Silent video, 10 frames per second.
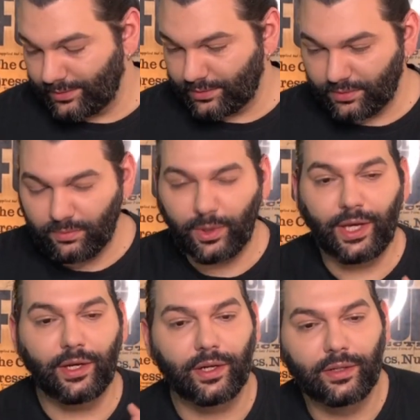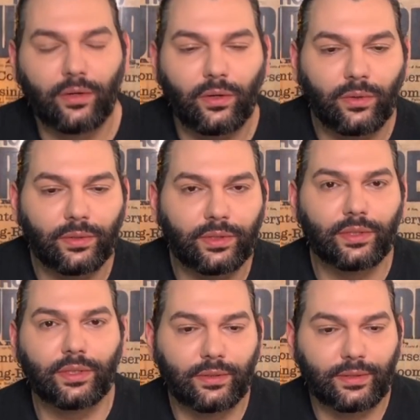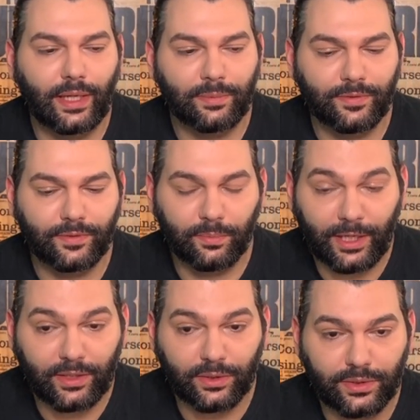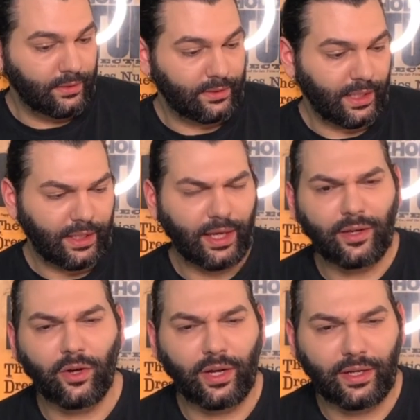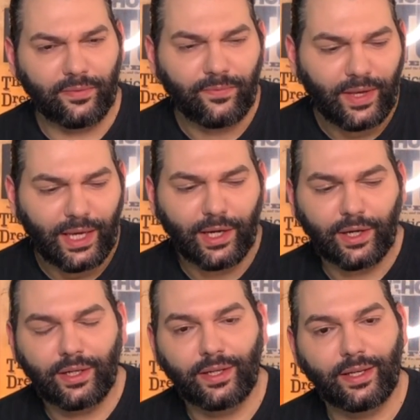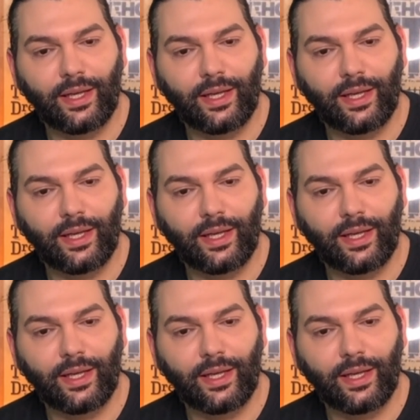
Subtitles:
sort of rare old types of tomatoes that I got at a fair,